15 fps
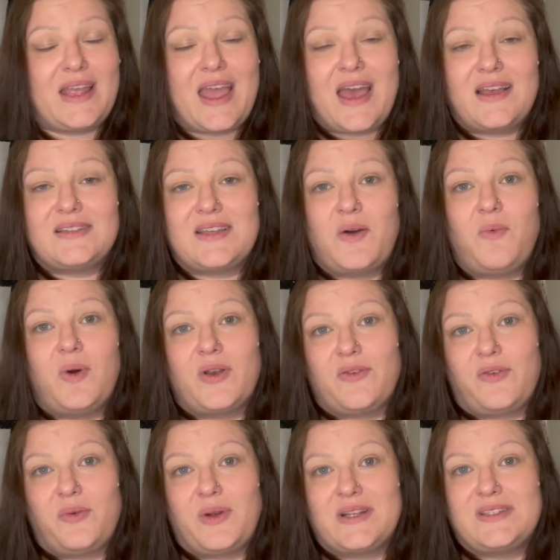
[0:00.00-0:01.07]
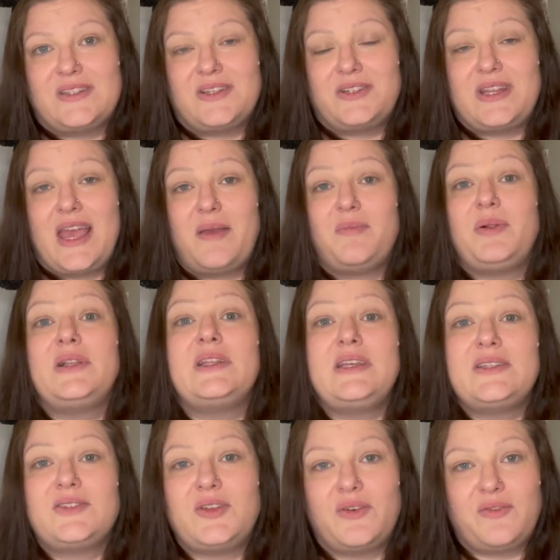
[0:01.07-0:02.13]
has a wonderful rest of their day.
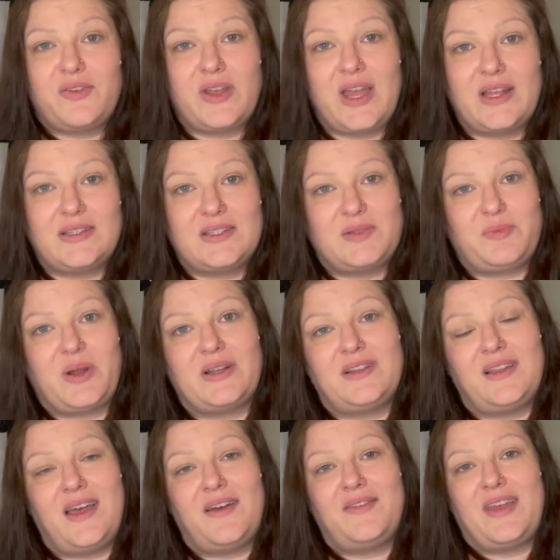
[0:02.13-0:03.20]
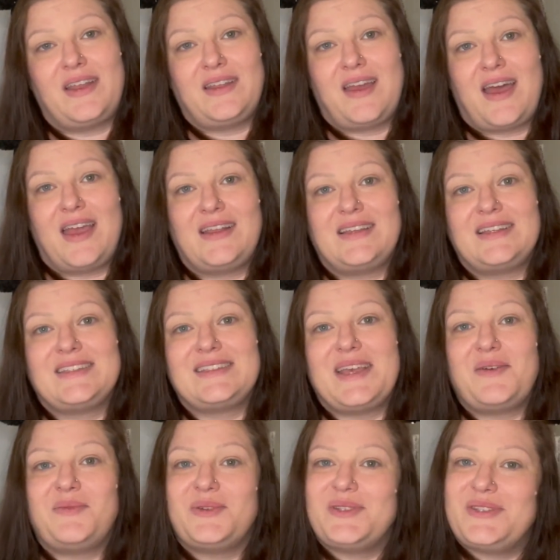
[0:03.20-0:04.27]
Please don't forget to spread love and kindness,
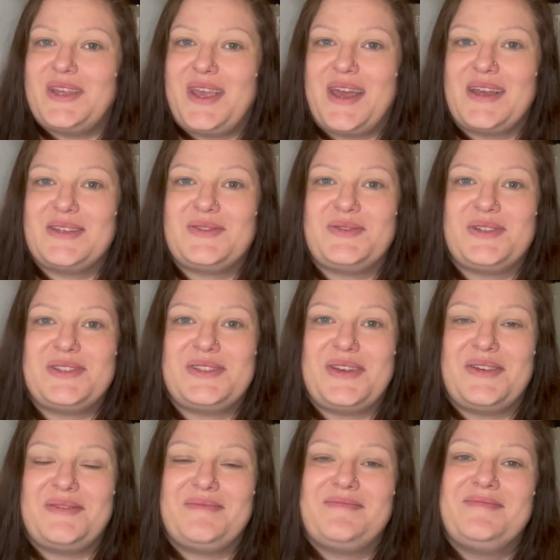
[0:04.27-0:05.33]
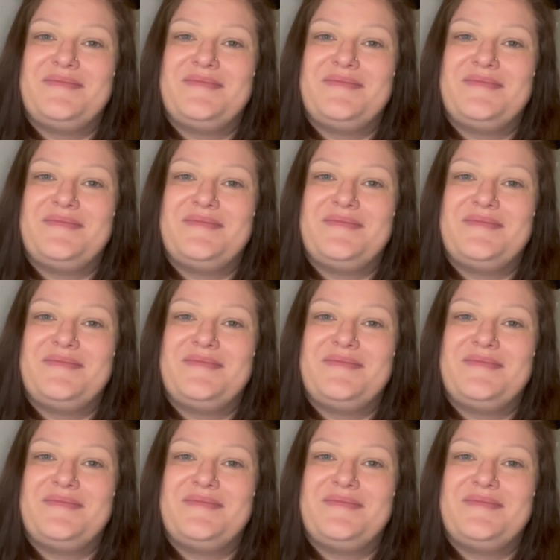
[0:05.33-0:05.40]
and we'll see you guys real soon.